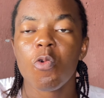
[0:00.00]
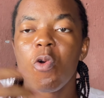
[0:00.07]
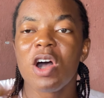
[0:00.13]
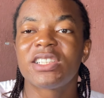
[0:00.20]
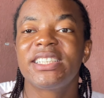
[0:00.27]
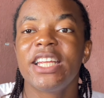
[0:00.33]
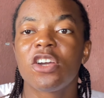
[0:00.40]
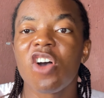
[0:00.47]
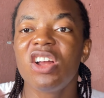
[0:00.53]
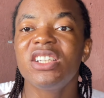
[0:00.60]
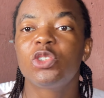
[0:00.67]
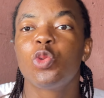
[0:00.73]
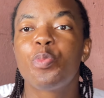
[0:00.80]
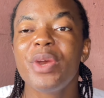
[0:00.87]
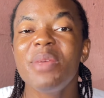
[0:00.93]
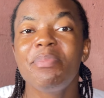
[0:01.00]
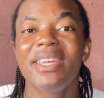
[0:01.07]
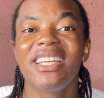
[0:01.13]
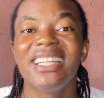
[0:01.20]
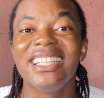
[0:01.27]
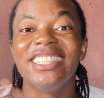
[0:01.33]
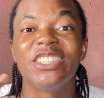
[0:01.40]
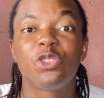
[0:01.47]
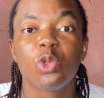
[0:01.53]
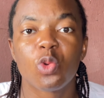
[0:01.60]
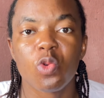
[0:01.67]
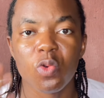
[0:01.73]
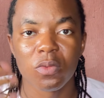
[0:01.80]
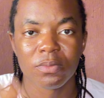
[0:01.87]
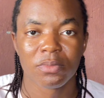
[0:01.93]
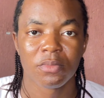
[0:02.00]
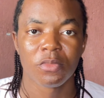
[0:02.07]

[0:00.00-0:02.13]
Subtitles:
what they call the supreme being is Chukwu.